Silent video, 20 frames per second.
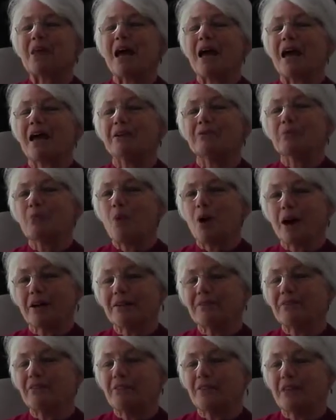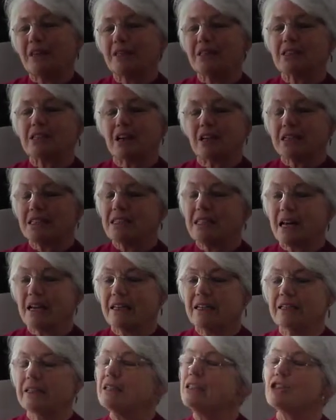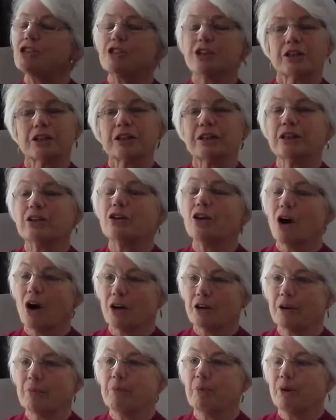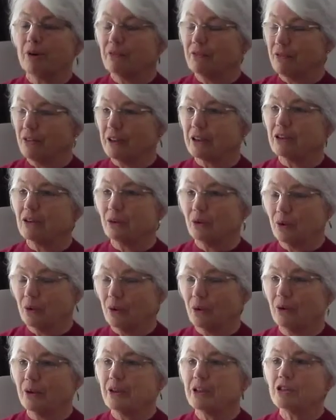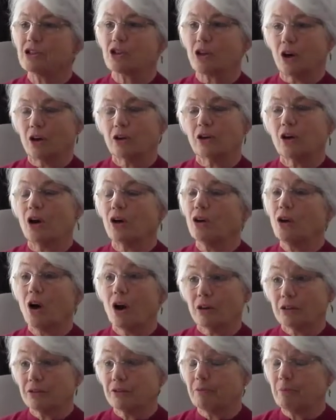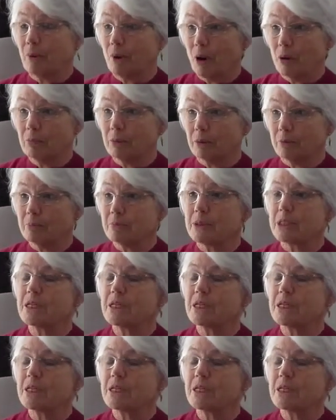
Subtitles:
And one of the things I say, it is certainly not a perfect law. It's got a lot of problems.